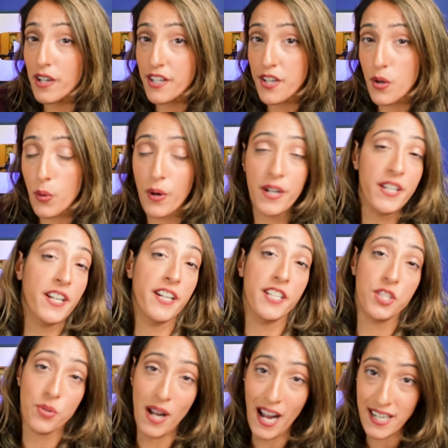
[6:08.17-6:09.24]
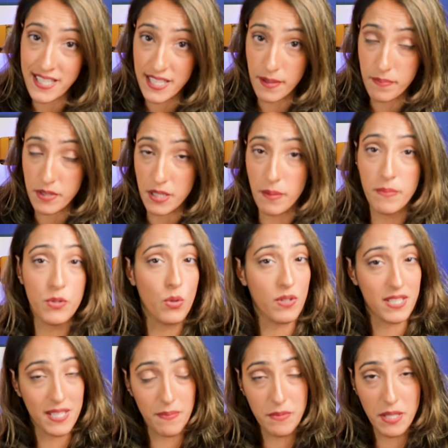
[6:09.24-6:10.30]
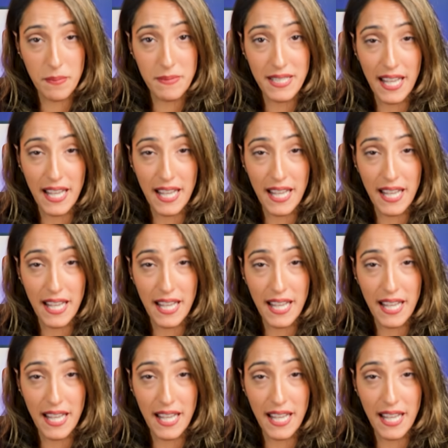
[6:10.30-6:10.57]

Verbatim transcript: urinary tract symptoms or symptoms